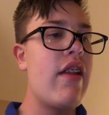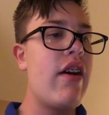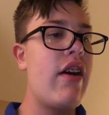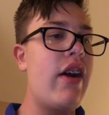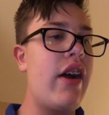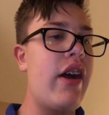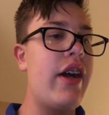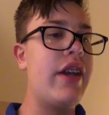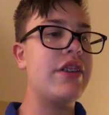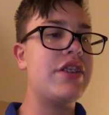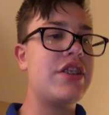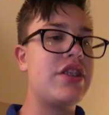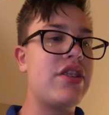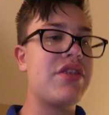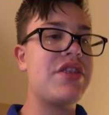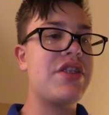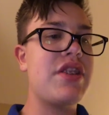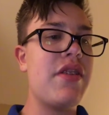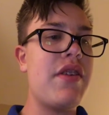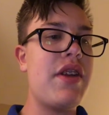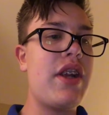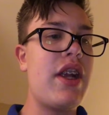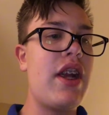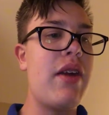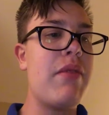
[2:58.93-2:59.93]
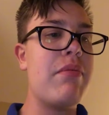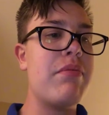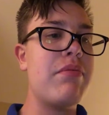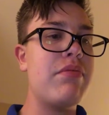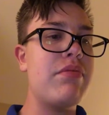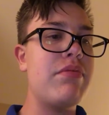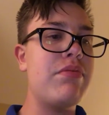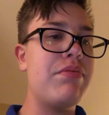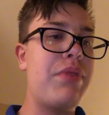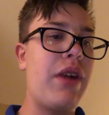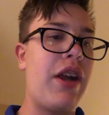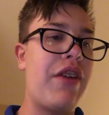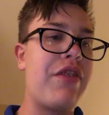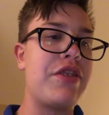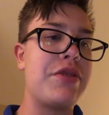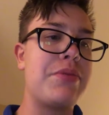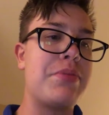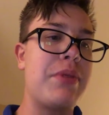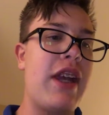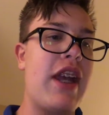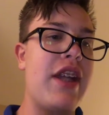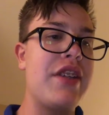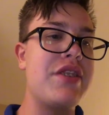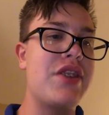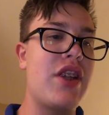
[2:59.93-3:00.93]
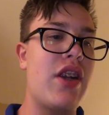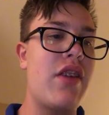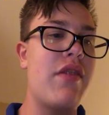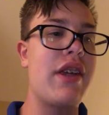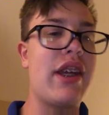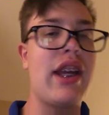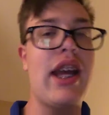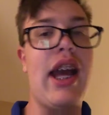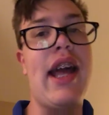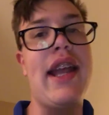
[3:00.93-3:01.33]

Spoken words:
Alright, so at 7 a.m., breakfast began serving.